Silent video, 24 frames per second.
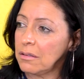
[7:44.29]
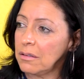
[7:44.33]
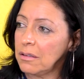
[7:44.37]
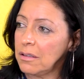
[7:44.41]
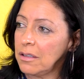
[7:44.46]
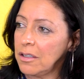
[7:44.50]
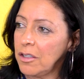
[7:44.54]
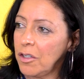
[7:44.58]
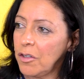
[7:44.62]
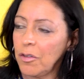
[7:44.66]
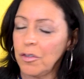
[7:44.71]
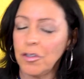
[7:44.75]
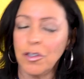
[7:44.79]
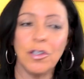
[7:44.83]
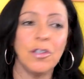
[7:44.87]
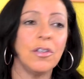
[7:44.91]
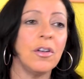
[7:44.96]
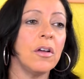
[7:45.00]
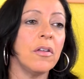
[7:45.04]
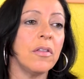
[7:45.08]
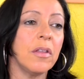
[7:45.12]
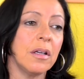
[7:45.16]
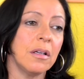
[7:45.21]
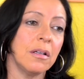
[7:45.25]
You
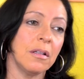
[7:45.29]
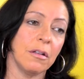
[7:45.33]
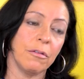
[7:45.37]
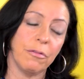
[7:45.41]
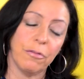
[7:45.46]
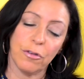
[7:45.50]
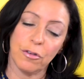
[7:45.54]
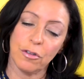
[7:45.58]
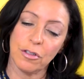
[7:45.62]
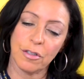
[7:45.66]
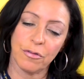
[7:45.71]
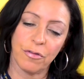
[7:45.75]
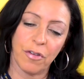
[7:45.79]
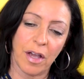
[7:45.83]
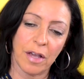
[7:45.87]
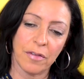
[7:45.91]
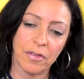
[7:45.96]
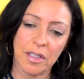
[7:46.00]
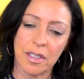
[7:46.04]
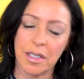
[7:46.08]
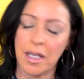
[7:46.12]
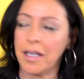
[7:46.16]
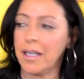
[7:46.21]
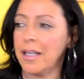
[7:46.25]
know that in the first 5
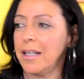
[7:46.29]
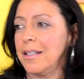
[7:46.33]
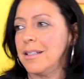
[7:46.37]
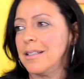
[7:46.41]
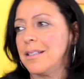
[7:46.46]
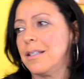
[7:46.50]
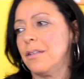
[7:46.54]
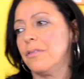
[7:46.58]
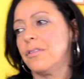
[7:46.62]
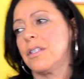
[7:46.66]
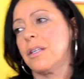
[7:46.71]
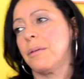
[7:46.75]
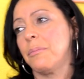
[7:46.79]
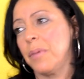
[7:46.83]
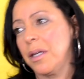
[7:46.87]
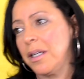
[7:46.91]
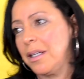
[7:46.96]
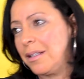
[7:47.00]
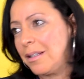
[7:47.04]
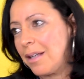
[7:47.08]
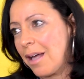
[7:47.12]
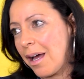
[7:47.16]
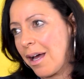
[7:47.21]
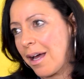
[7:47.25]
seconds, if
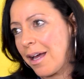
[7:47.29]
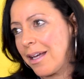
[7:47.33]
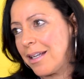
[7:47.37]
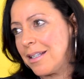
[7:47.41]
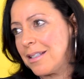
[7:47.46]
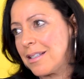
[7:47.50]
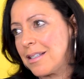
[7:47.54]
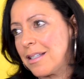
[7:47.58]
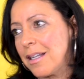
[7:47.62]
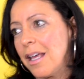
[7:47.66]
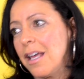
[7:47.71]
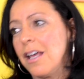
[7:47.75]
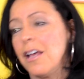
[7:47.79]
somebody dies,